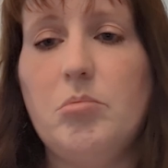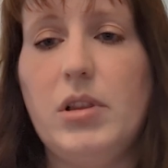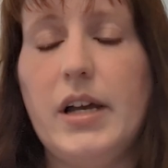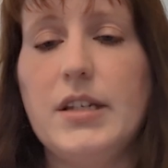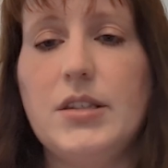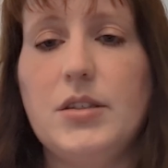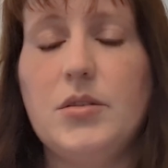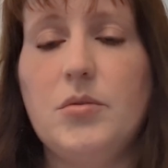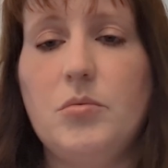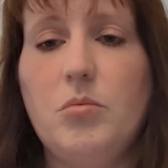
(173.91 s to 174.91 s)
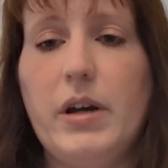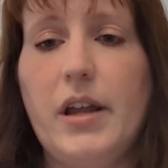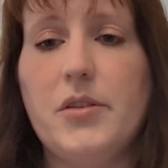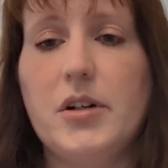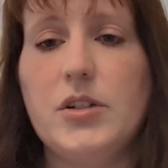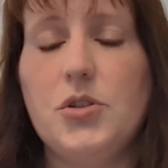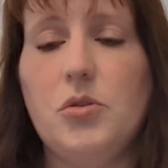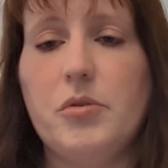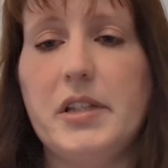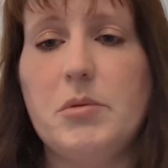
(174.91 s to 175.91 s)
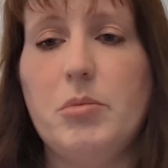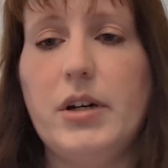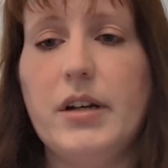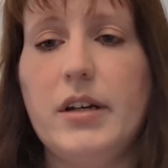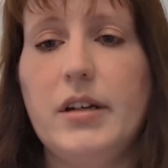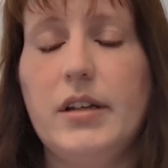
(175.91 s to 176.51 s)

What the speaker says: plus 1 other children's book.